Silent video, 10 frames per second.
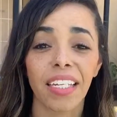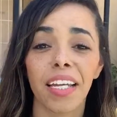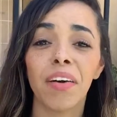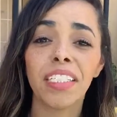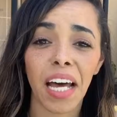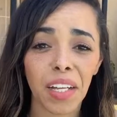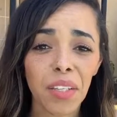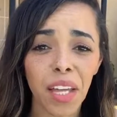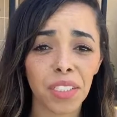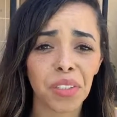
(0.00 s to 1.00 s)
Now I tell you
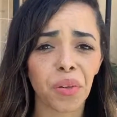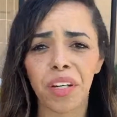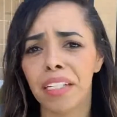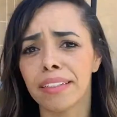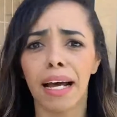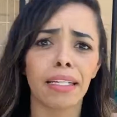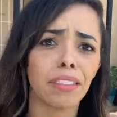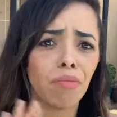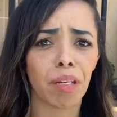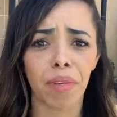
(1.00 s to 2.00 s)
that story not
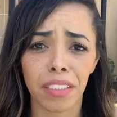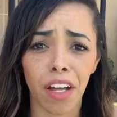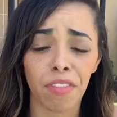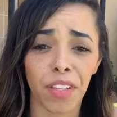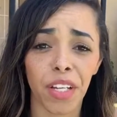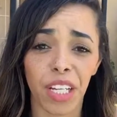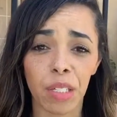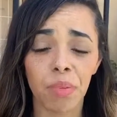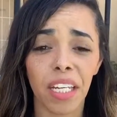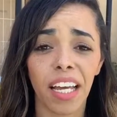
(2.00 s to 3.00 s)
to make myself look
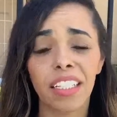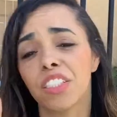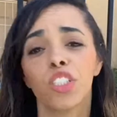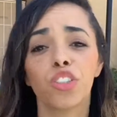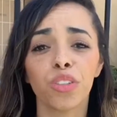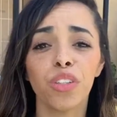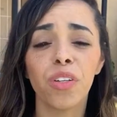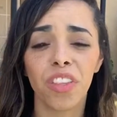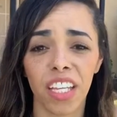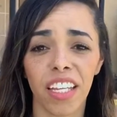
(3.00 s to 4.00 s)
good because the
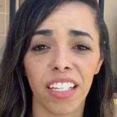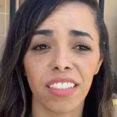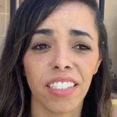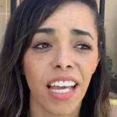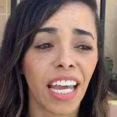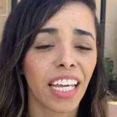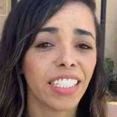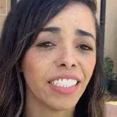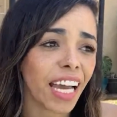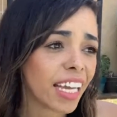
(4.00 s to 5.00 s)
truth is
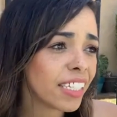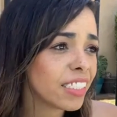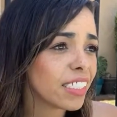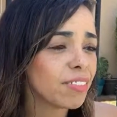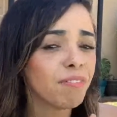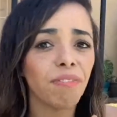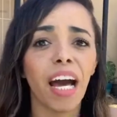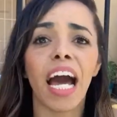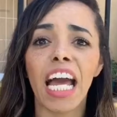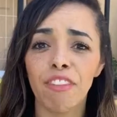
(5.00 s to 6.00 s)
95%
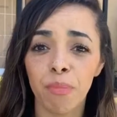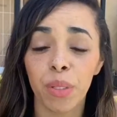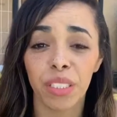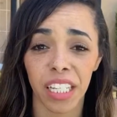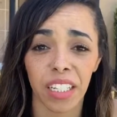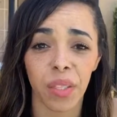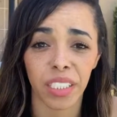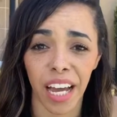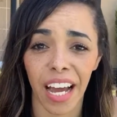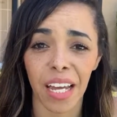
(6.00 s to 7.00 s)
of the
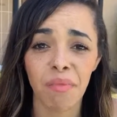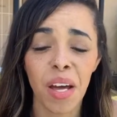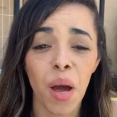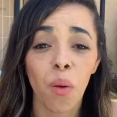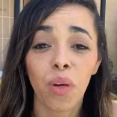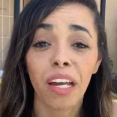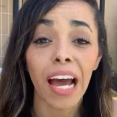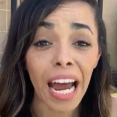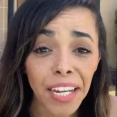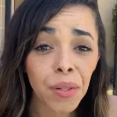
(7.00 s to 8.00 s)
time when
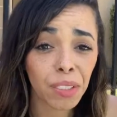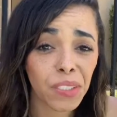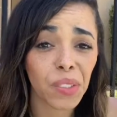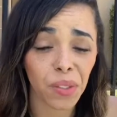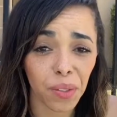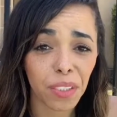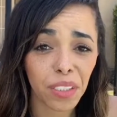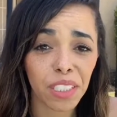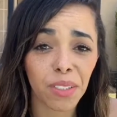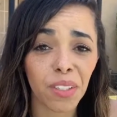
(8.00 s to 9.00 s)
I go into the
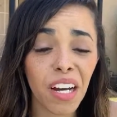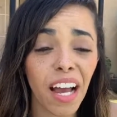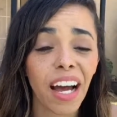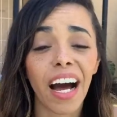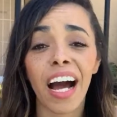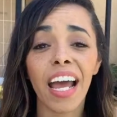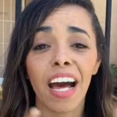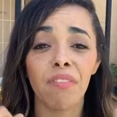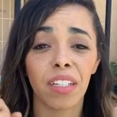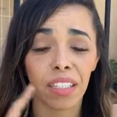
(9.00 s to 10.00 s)
grocery store, I
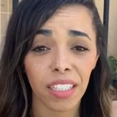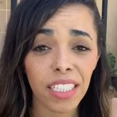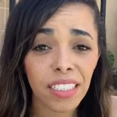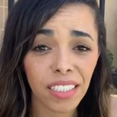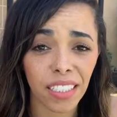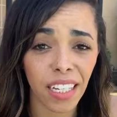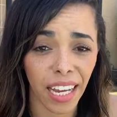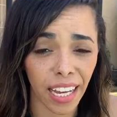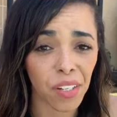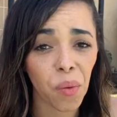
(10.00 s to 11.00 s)
have a list in
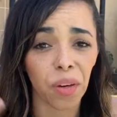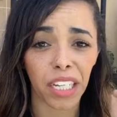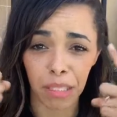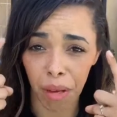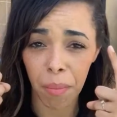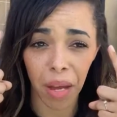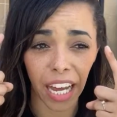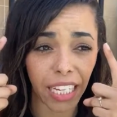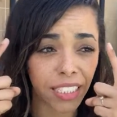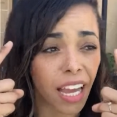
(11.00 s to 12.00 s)
hand or in my
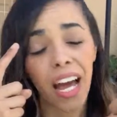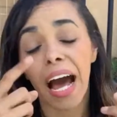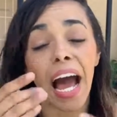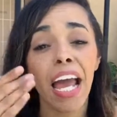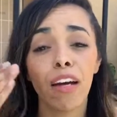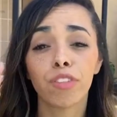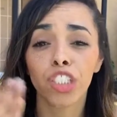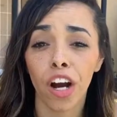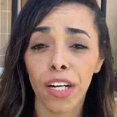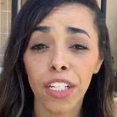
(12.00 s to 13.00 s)
mind. I have
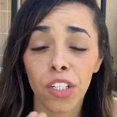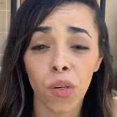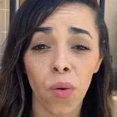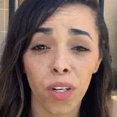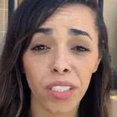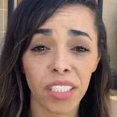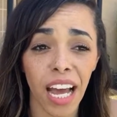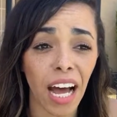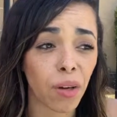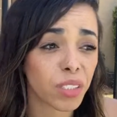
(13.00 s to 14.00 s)
charted a course
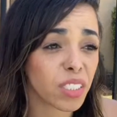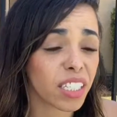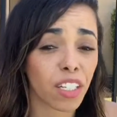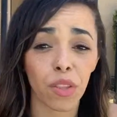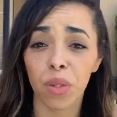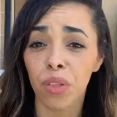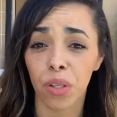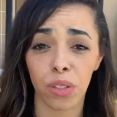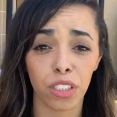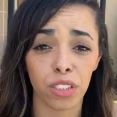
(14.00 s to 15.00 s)
how to get through the
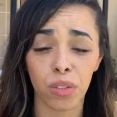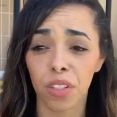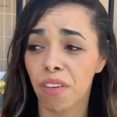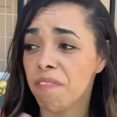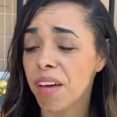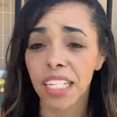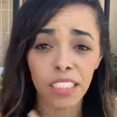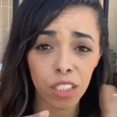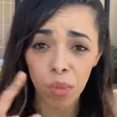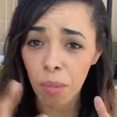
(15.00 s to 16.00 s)
grocery store the
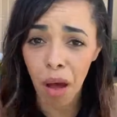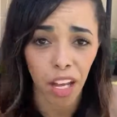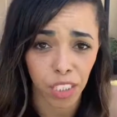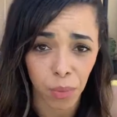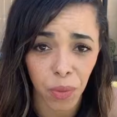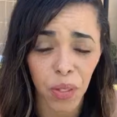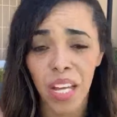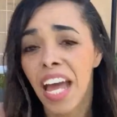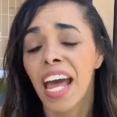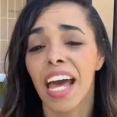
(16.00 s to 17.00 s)
fastest way possible.
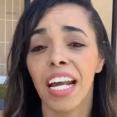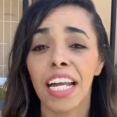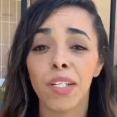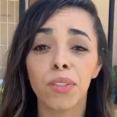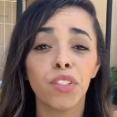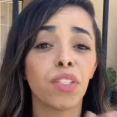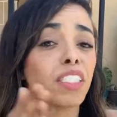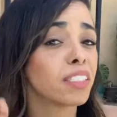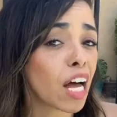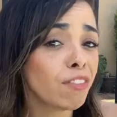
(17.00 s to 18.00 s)
And I go to the
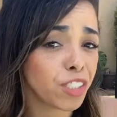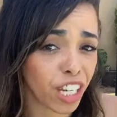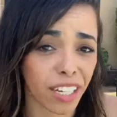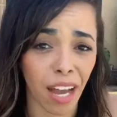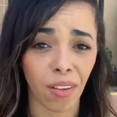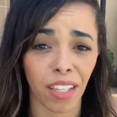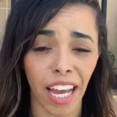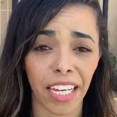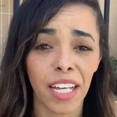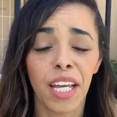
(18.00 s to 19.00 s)
self-checkout
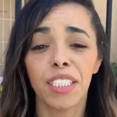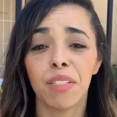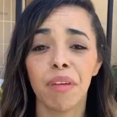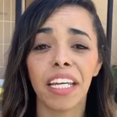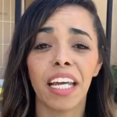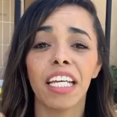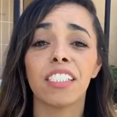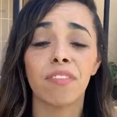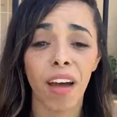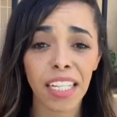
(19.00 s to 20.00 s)
line to make it
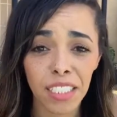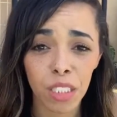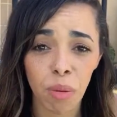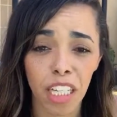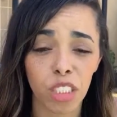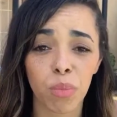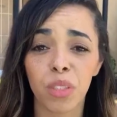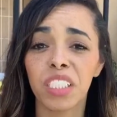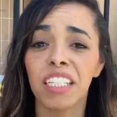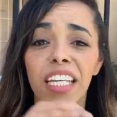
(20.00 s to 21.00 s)
as fast as
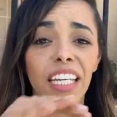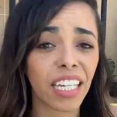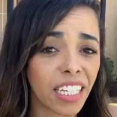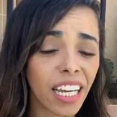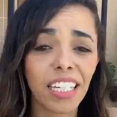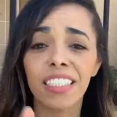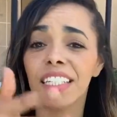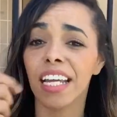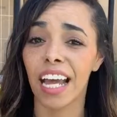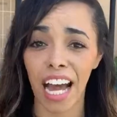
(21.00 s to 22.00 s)
possible to get in and to
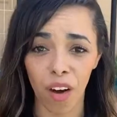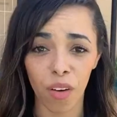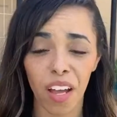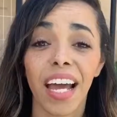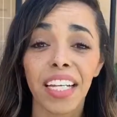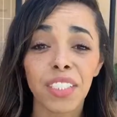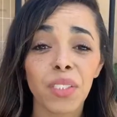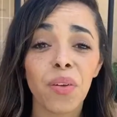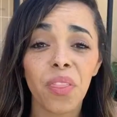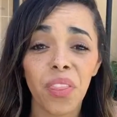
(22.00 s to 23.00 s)
get out. And
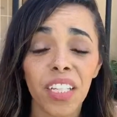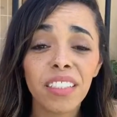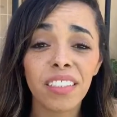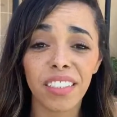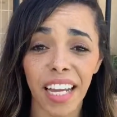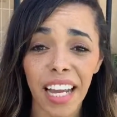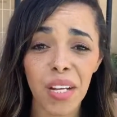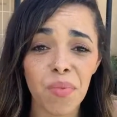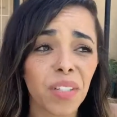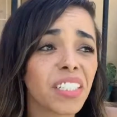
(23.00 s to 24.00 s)
so this day
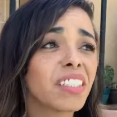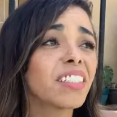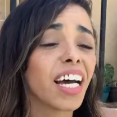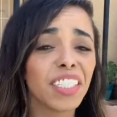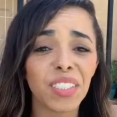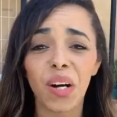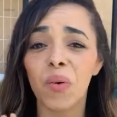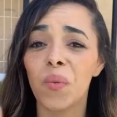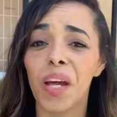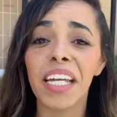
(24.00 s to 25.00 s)
was such a
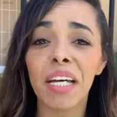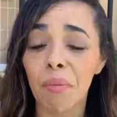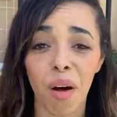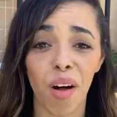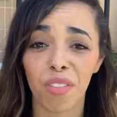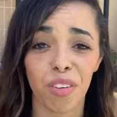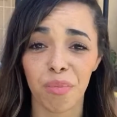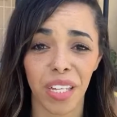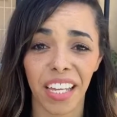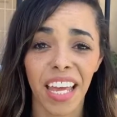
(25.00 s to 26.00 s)
wake-up call for
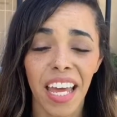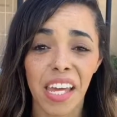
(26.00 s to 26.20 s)
me.